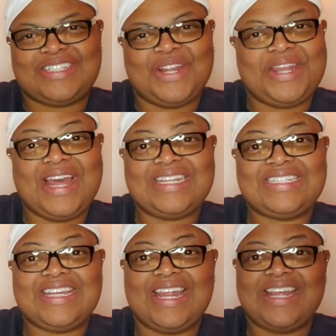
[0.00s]
So let's
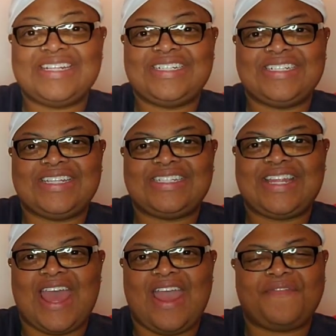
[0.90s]
get into this
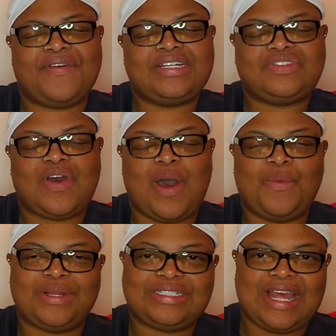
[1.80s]
tag. First of all, I
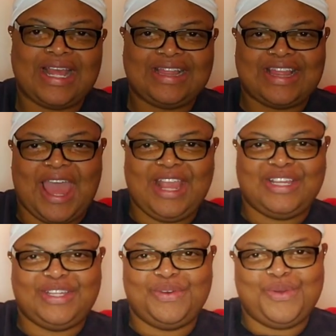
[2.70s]
want to say
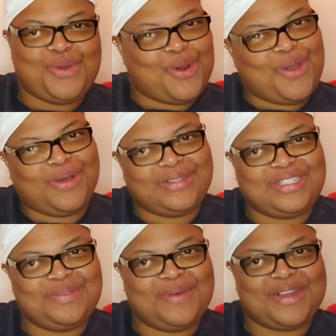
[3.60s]
thank you, girl,
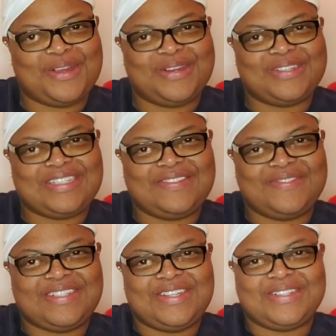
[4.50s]
to my girl
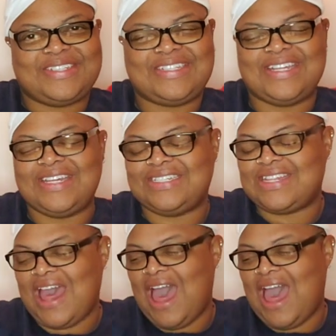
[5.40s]
Diva Dee 06.